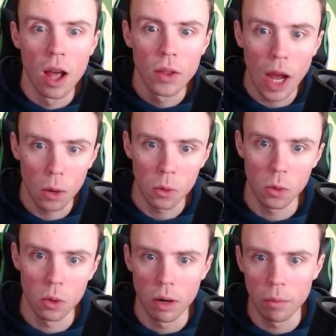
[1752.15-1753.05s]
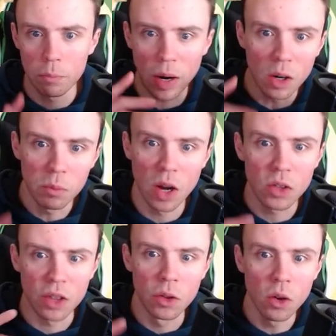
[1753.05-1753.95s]
Now, Paramount
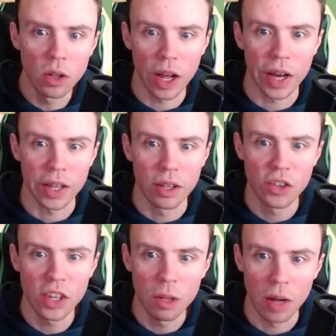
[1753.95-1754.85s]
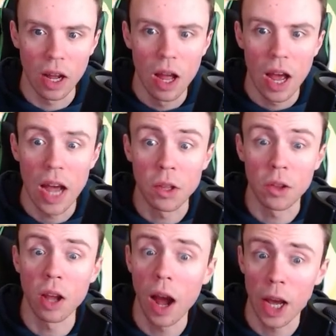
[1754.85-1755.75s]
and New Line Cinema at the
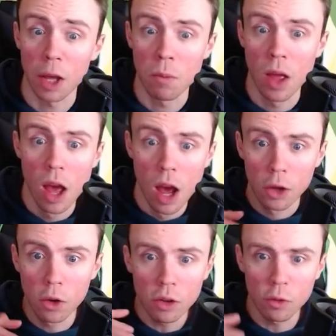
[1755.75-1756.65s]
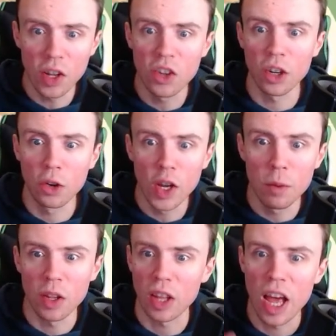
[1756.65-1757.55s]
time couldn't reach an
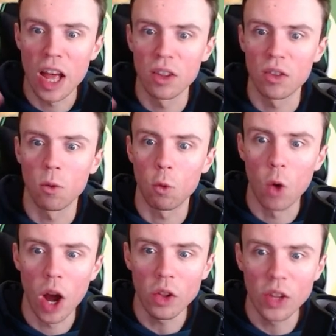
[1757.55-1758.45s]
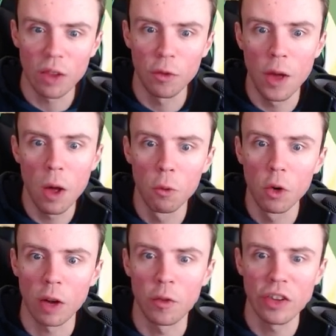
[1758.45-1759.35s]
agreement, and while that film would
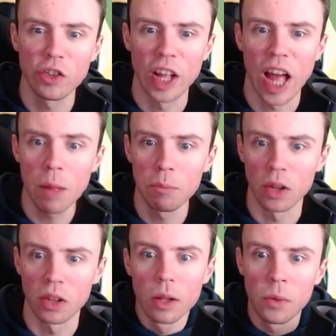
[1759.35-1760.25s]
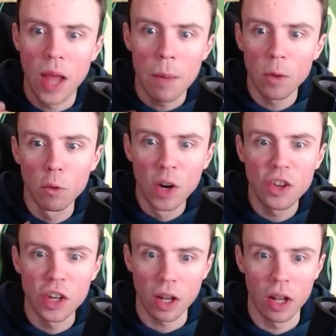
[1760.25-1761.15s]
eventually happen, them not
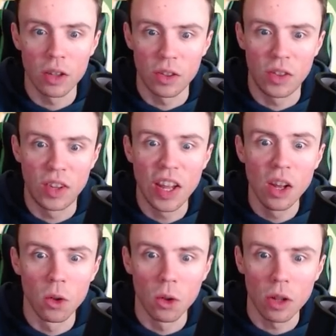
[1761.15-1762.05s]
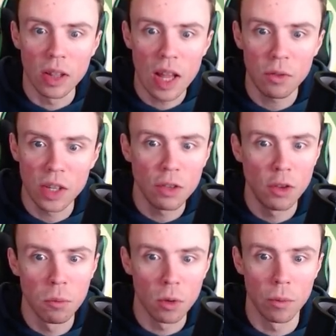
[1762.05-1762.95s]
reaching a deal left this
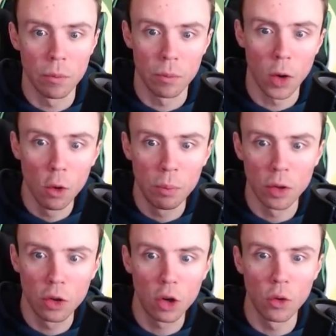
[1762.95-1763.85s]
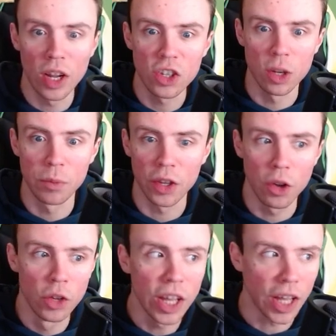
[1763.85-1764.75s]
film open to create something
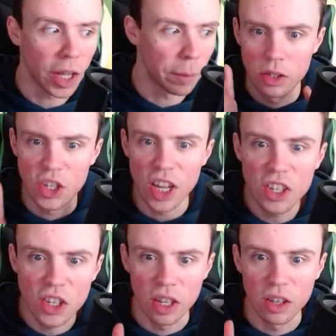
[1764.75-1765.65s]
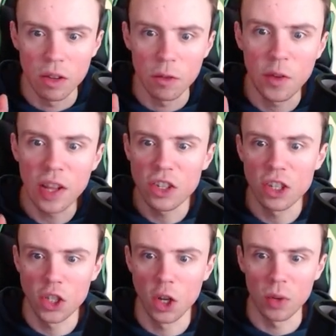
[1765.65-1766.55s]
unique. Jason facing
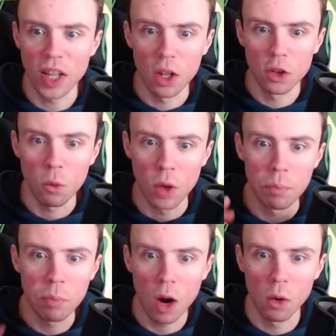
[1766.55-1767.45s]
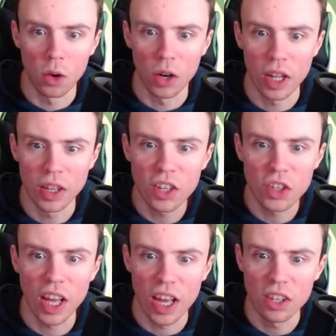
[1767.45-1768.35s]
someone else with power, in this
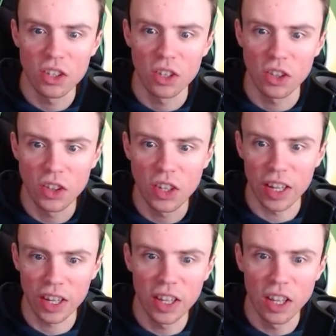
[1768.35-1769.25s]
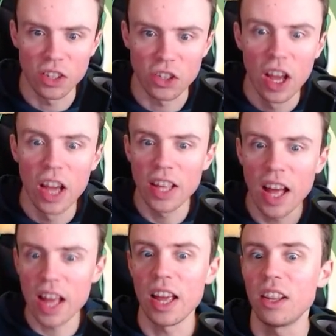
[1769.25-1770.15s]
case telekinesis.
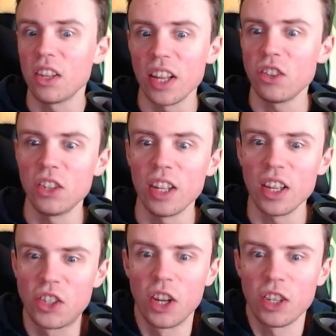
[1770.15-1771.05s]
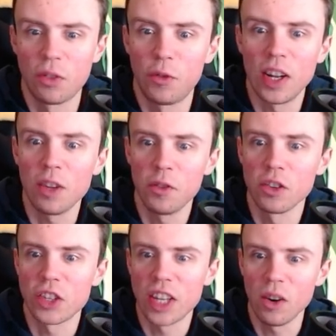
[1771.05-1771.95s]
Yeah, it essentially is just Freddy
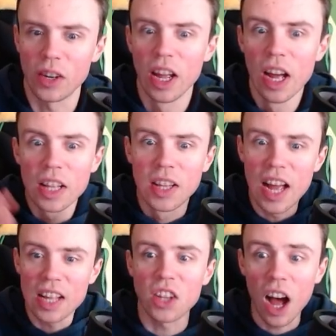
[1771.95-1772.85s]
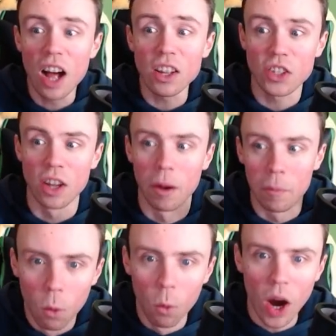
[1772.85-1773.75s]
vs. Carrie. That's awesome!
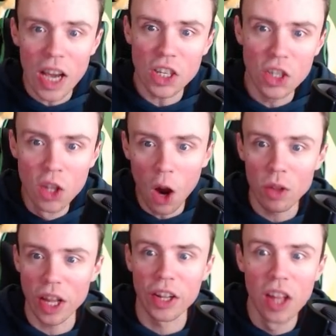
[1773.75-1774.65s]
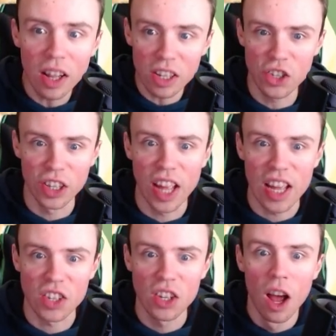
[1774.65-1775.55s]
Why is no one acknowledging
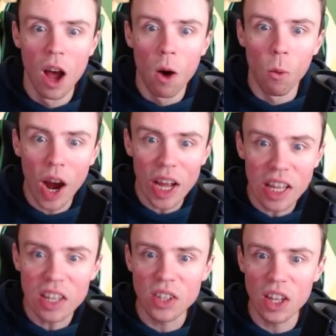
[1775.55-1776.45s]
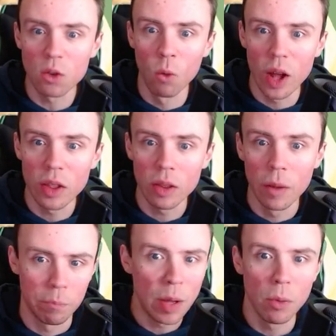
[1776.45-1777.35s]
this? Why is this one
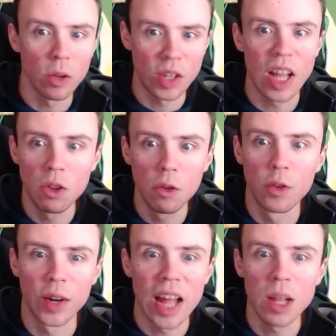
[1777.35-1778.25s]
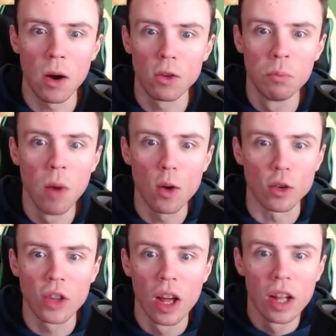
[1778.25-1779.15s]
people tend to forget about the
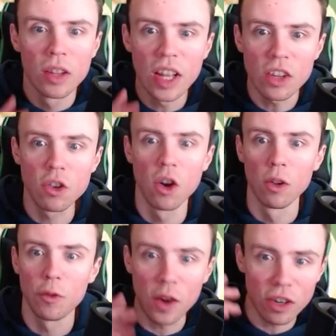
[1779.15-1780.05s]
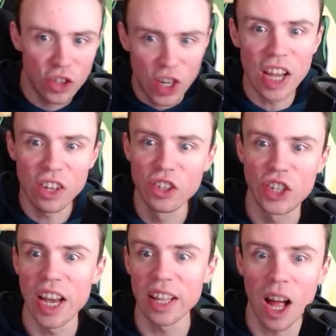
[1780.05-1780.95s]
most? This girl fucks Jason
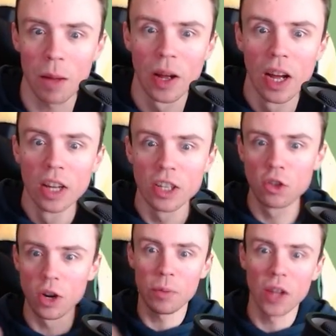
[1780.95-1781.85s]
shit up. She drops a